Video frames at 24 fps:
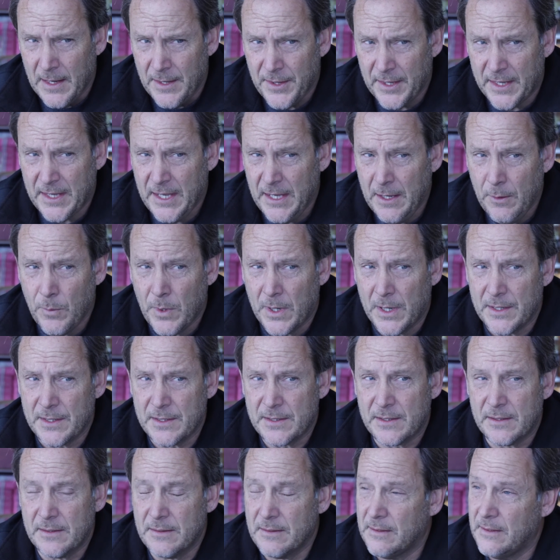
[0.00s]
The key
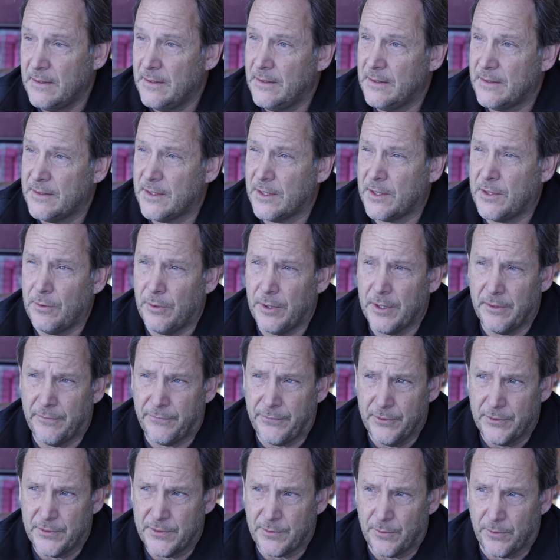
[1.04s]
was securing the
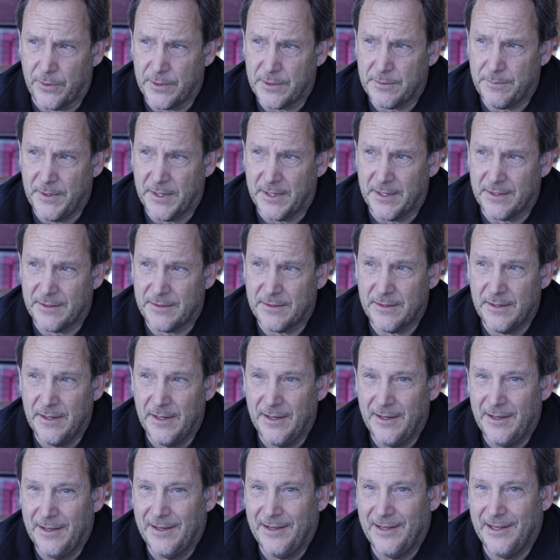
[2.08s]
fruit source because
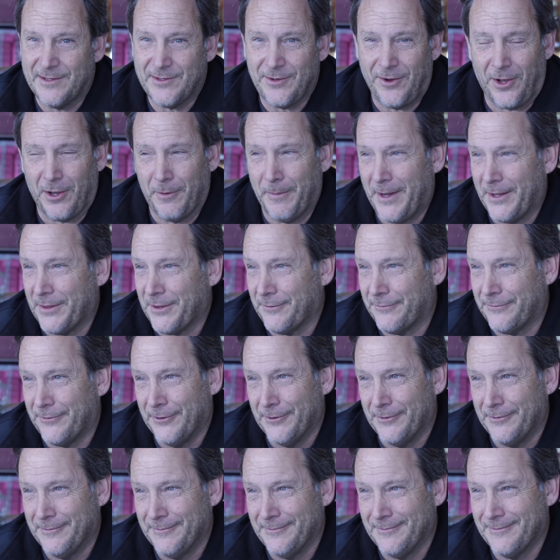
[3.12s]
it's all about the
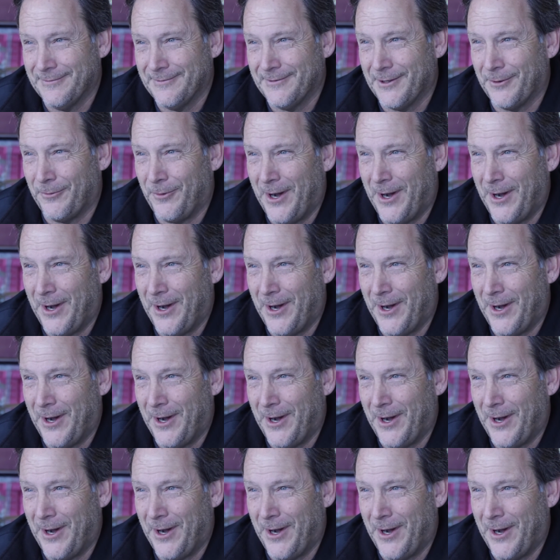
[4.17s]
fruit. The